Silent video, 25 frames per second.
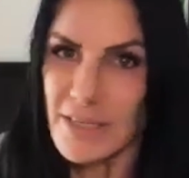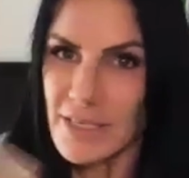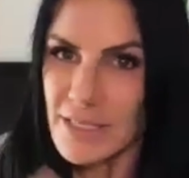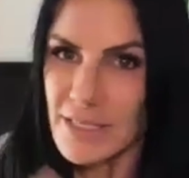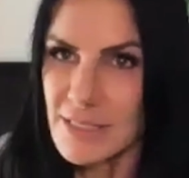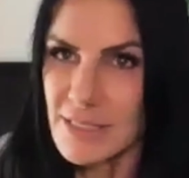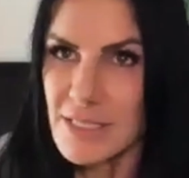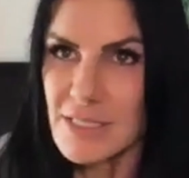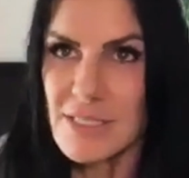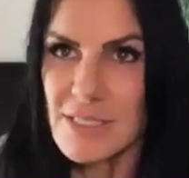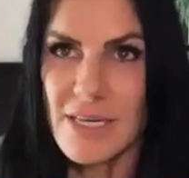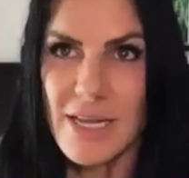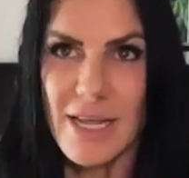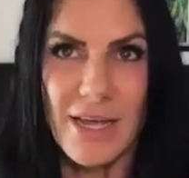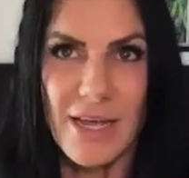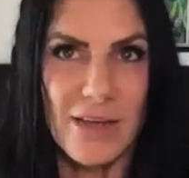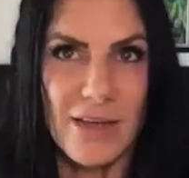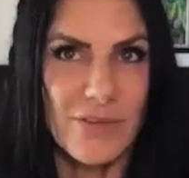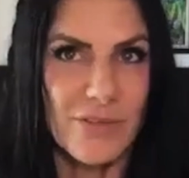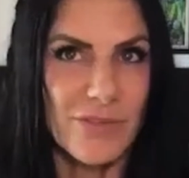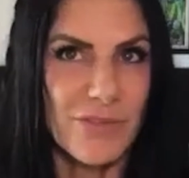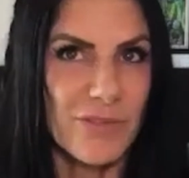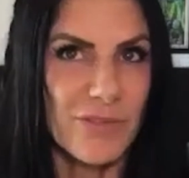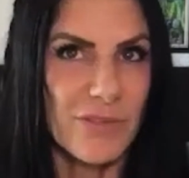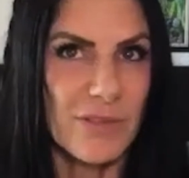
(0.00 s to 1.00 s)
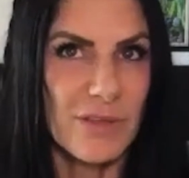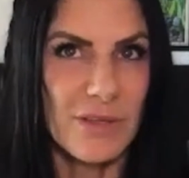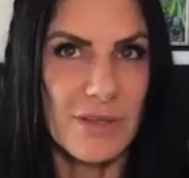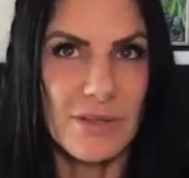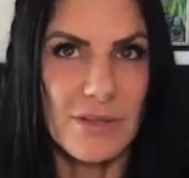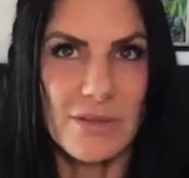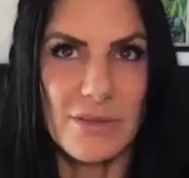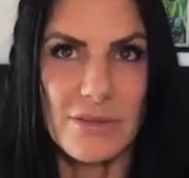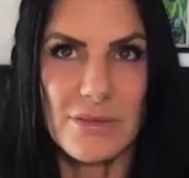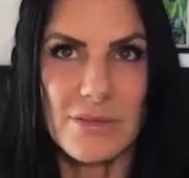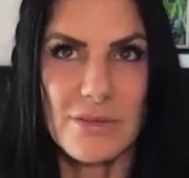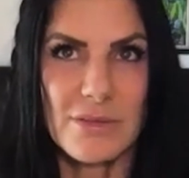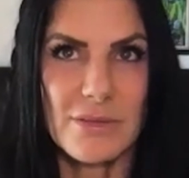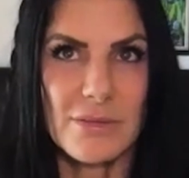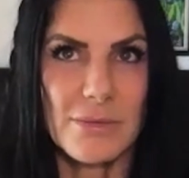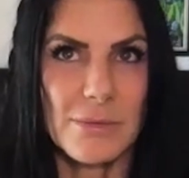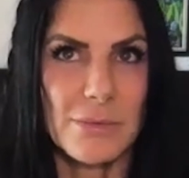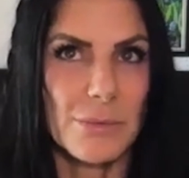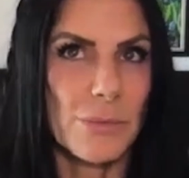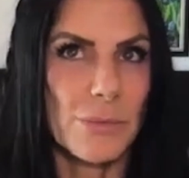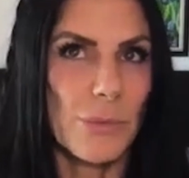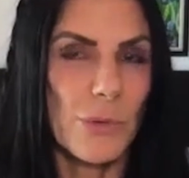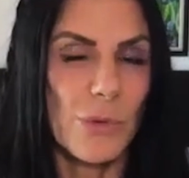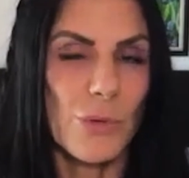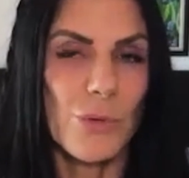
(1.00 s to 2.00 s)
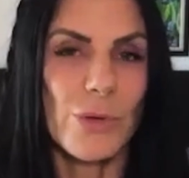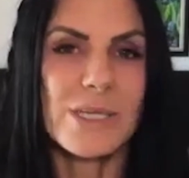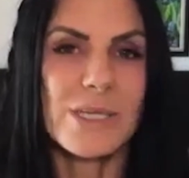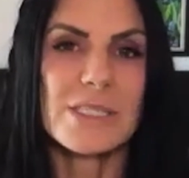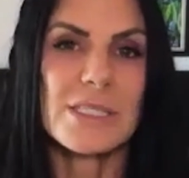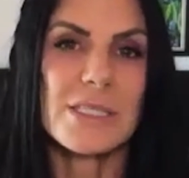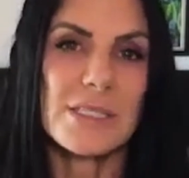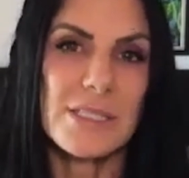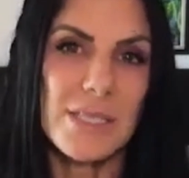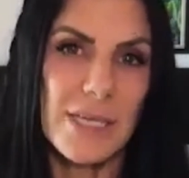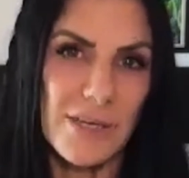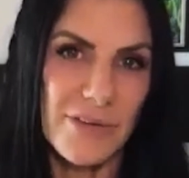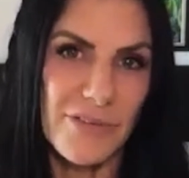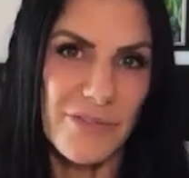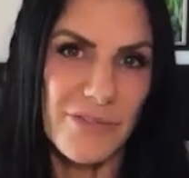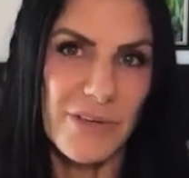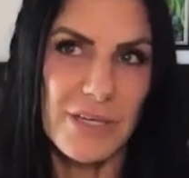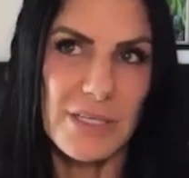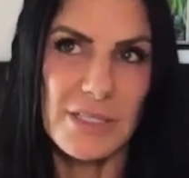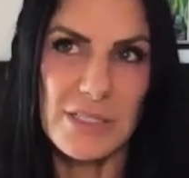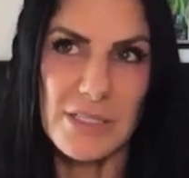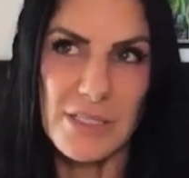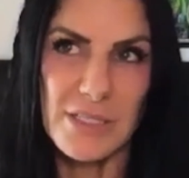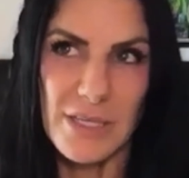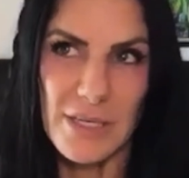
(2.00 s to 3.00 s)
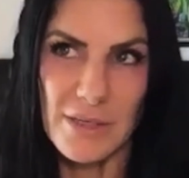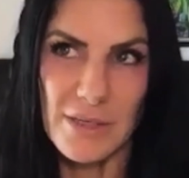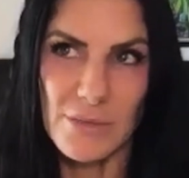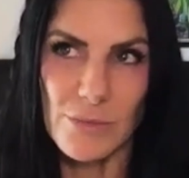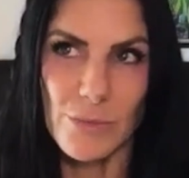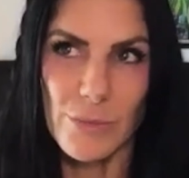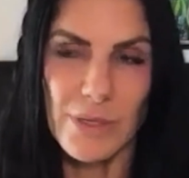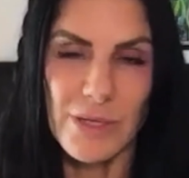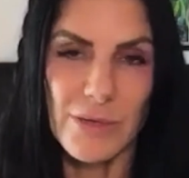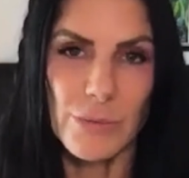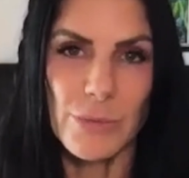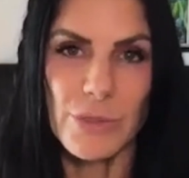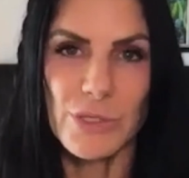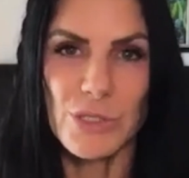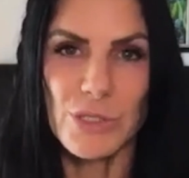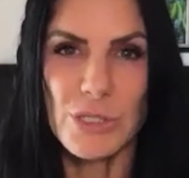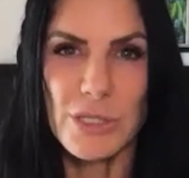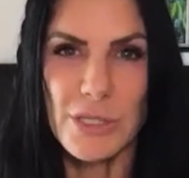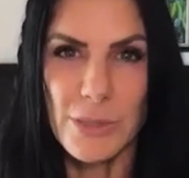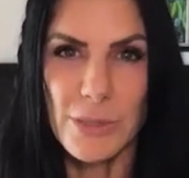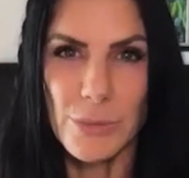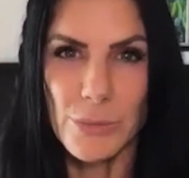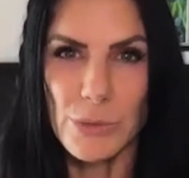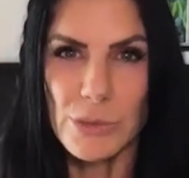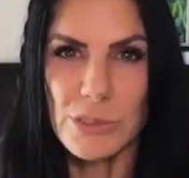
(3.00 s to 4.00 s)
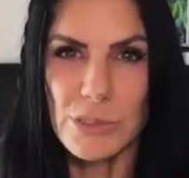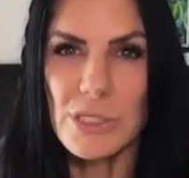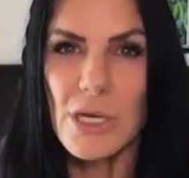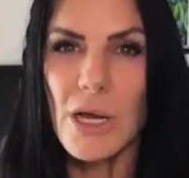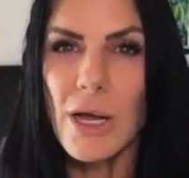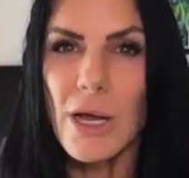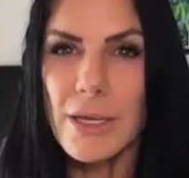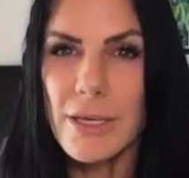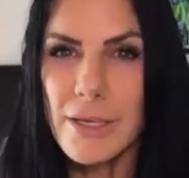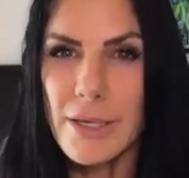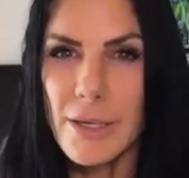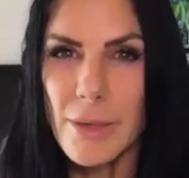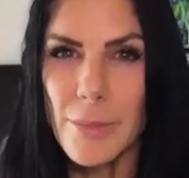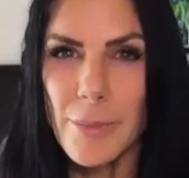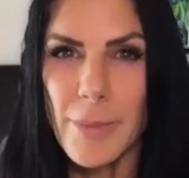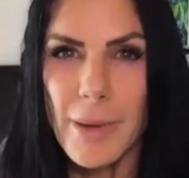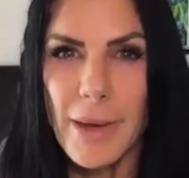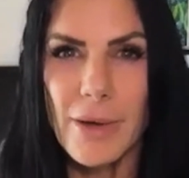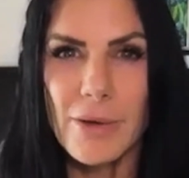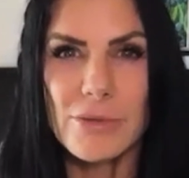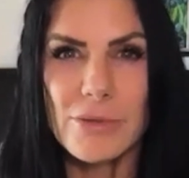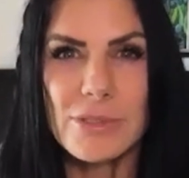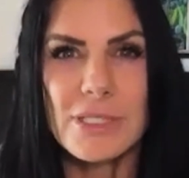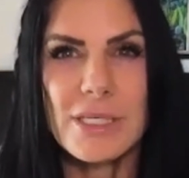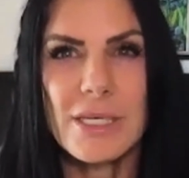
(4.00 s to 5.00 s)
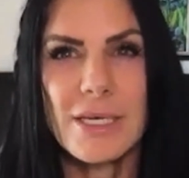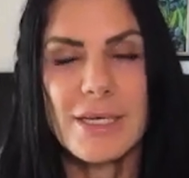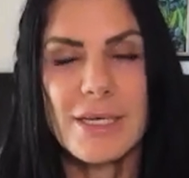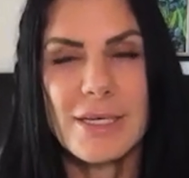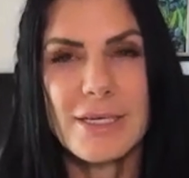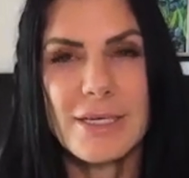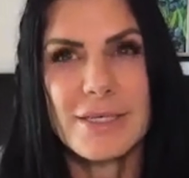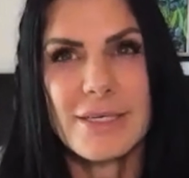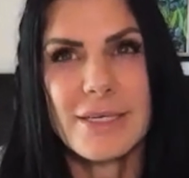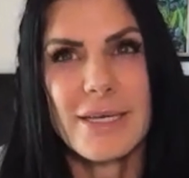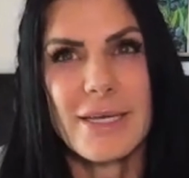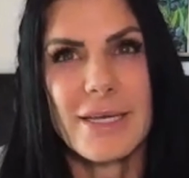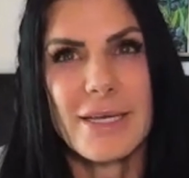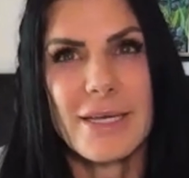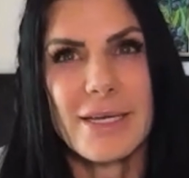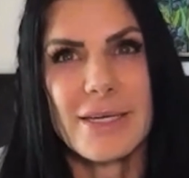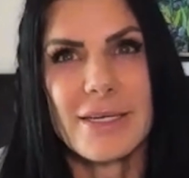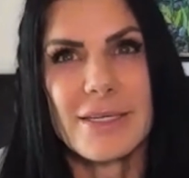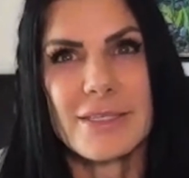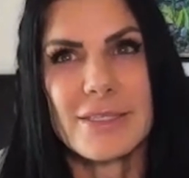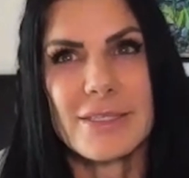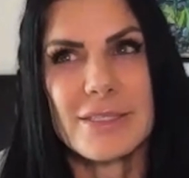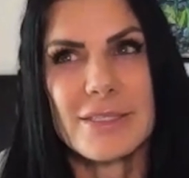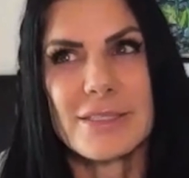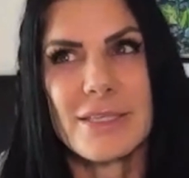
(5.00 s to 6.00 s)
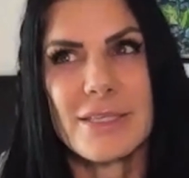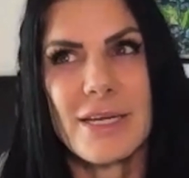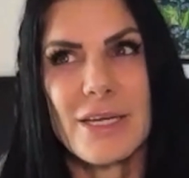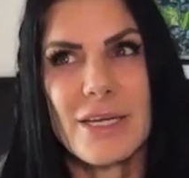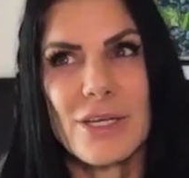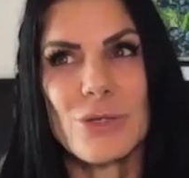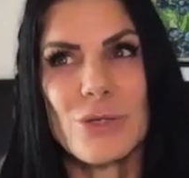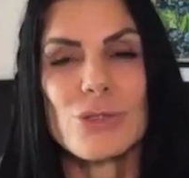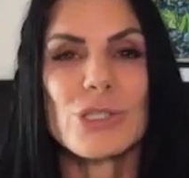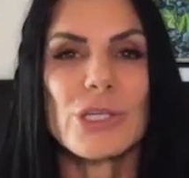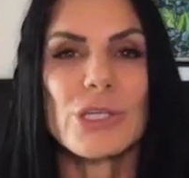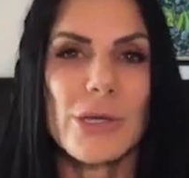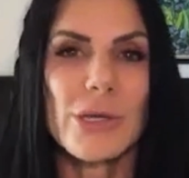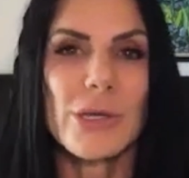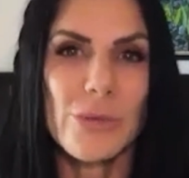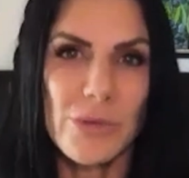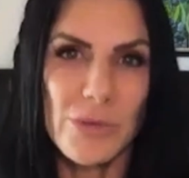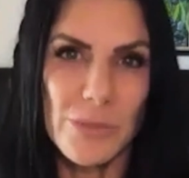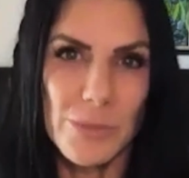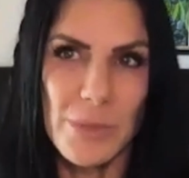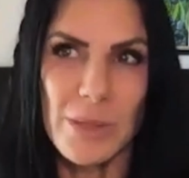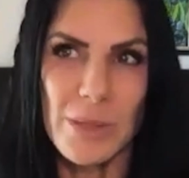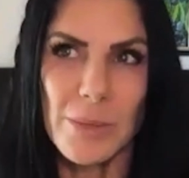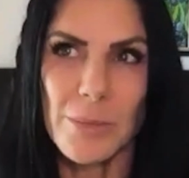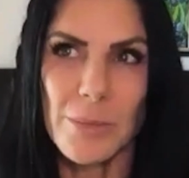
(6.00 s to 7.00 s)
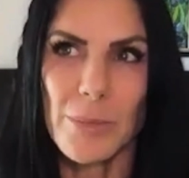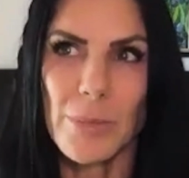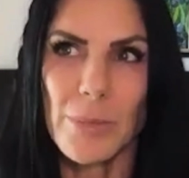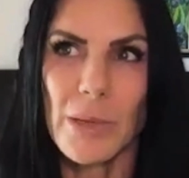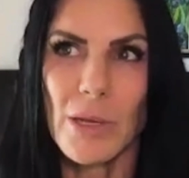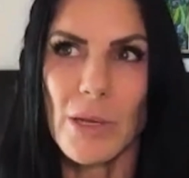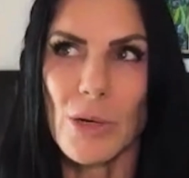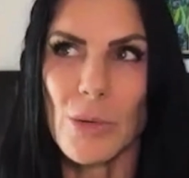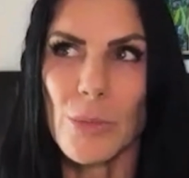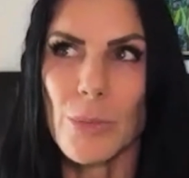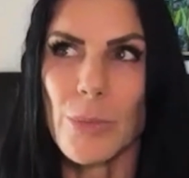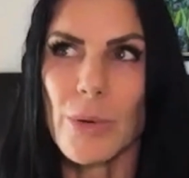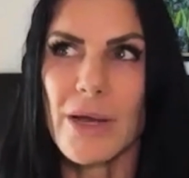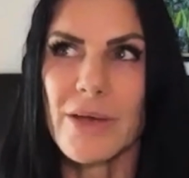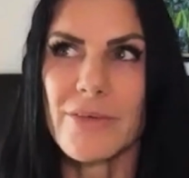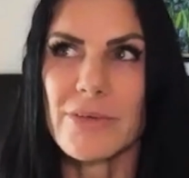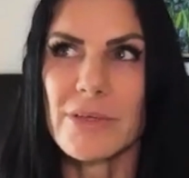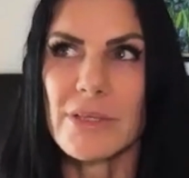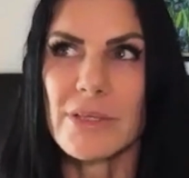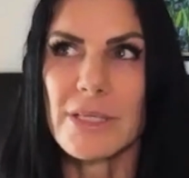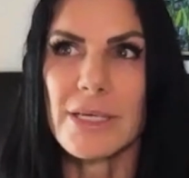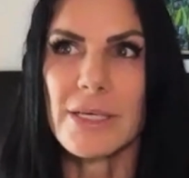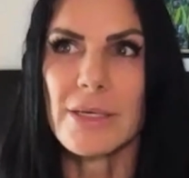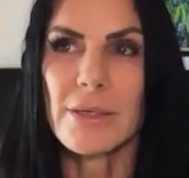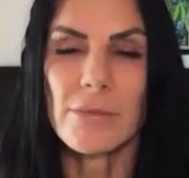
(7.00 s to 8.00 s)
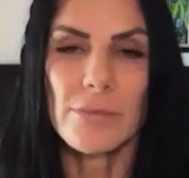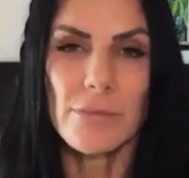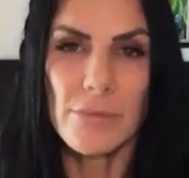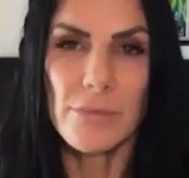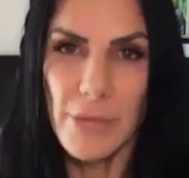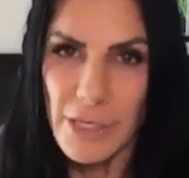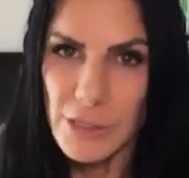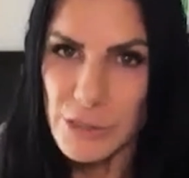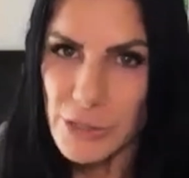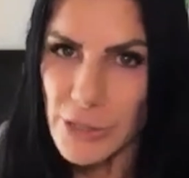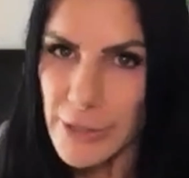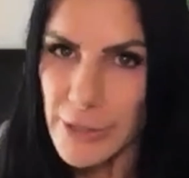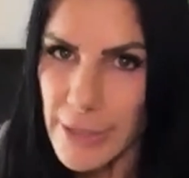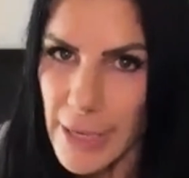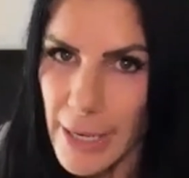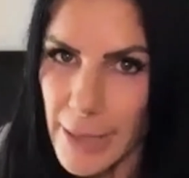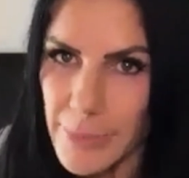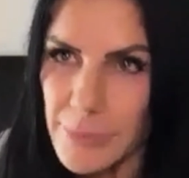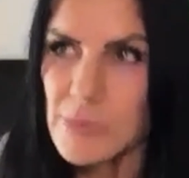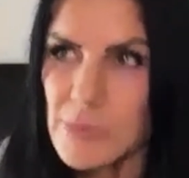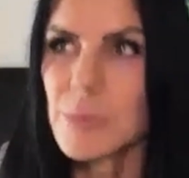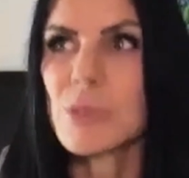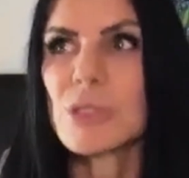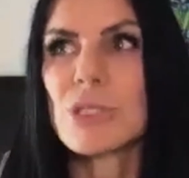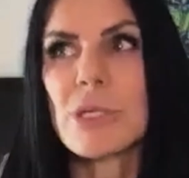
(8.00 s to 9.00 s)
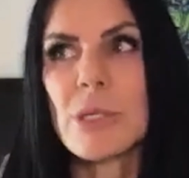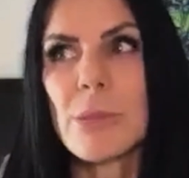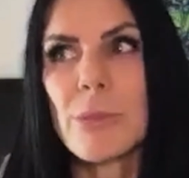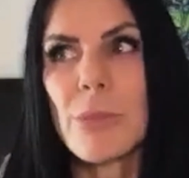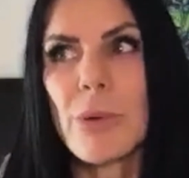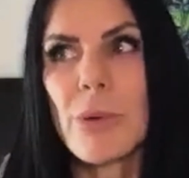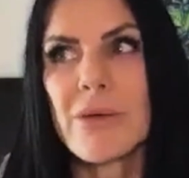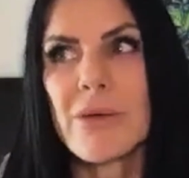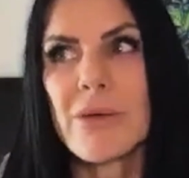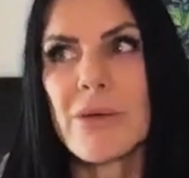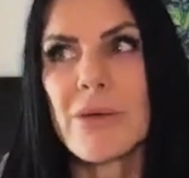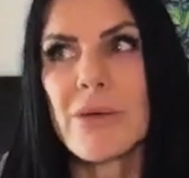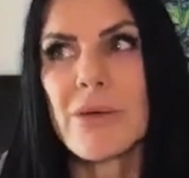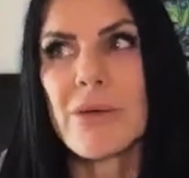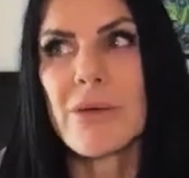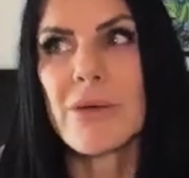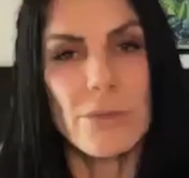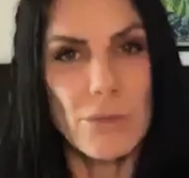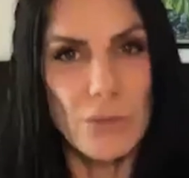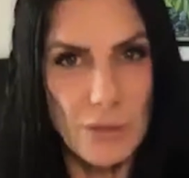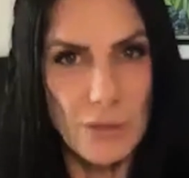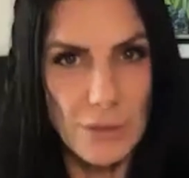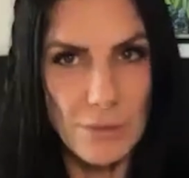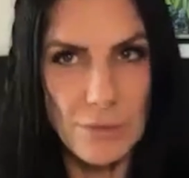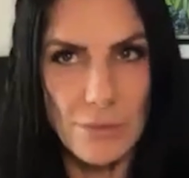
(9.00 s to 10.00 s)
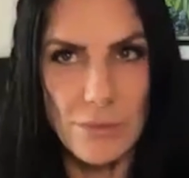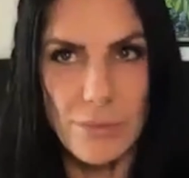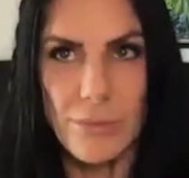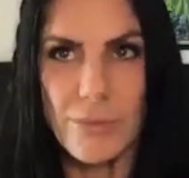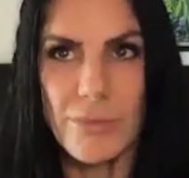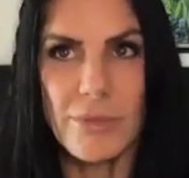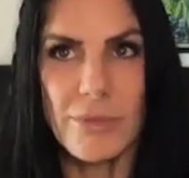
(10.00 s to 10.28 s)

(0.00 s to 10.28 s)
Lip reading: that it doesn't have the crazy side effects that we originally were talking about, and you sharing with me, privately, not sharing names, but sharing privately, the